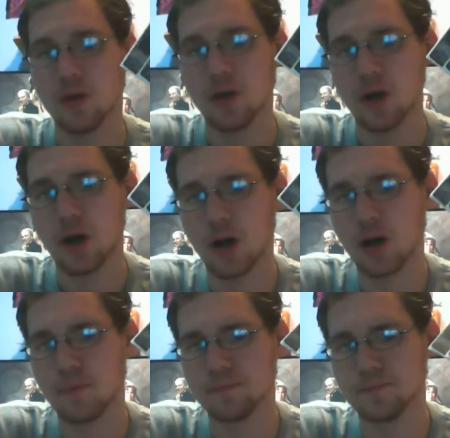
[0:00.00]

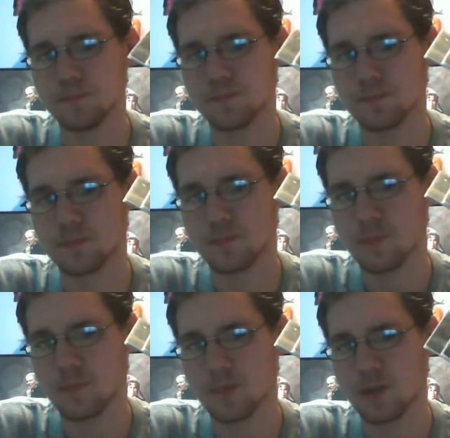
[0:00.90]
13
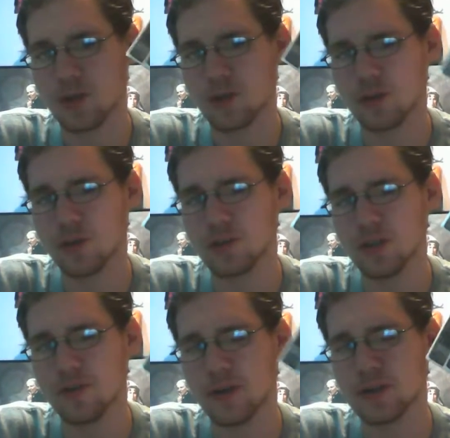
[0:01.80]

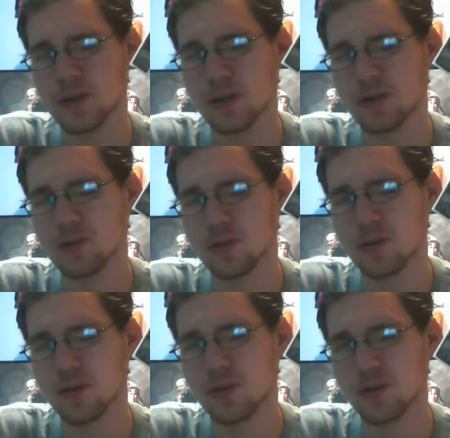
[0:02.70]
grade 0s,
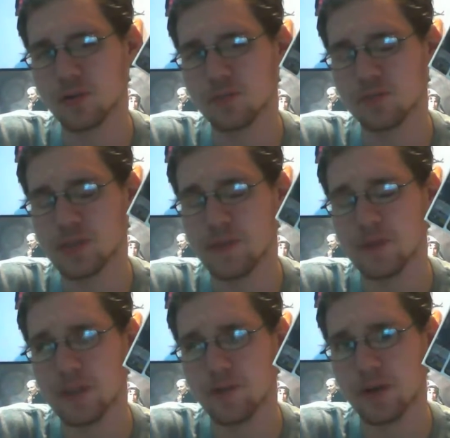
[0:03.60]
or
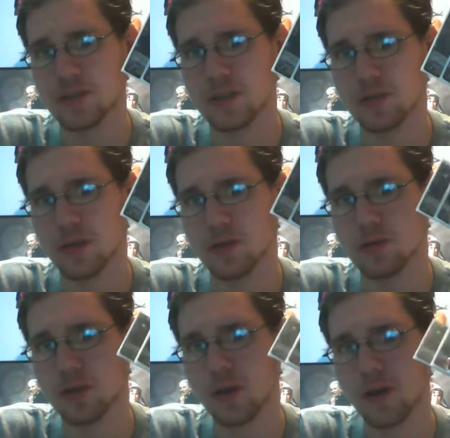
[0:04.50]
17 grade
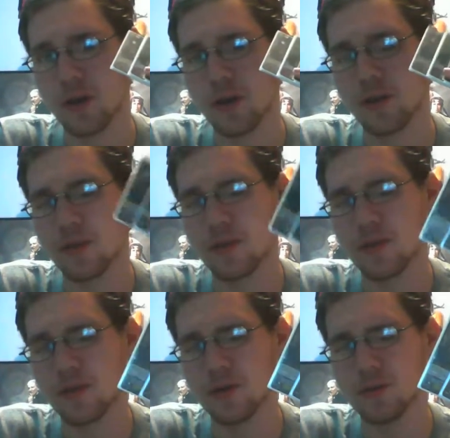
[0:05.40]
0s,
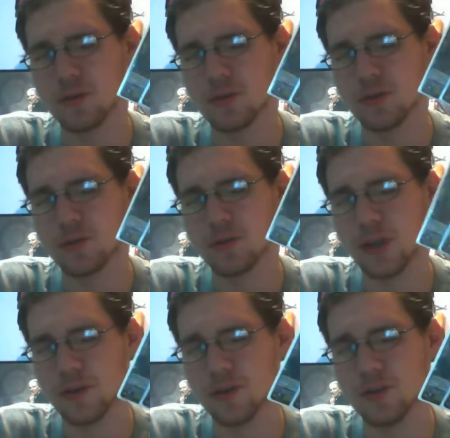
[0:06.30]

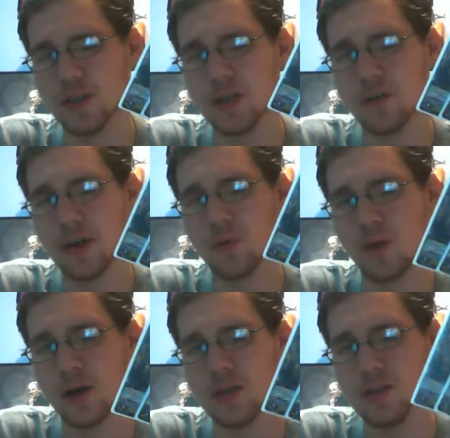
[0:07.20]
13 grade
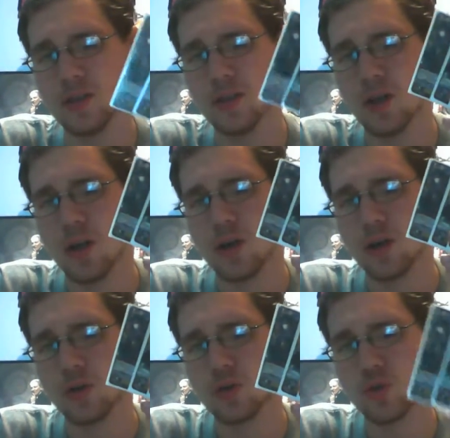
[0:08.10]
1s,
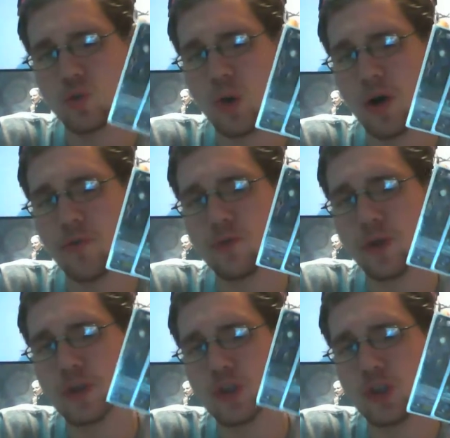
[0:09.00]
12
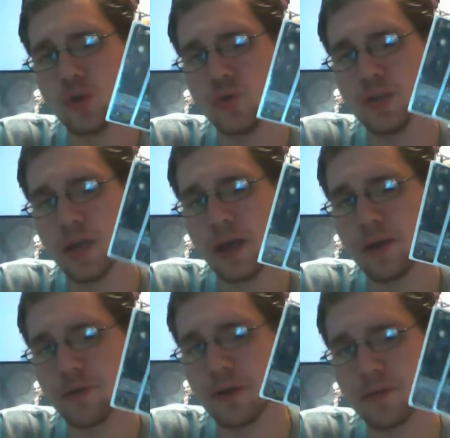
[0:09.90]
grade 2s, and
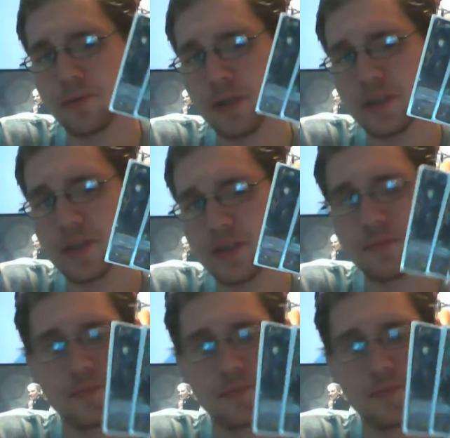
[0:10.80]
8 grade 3s.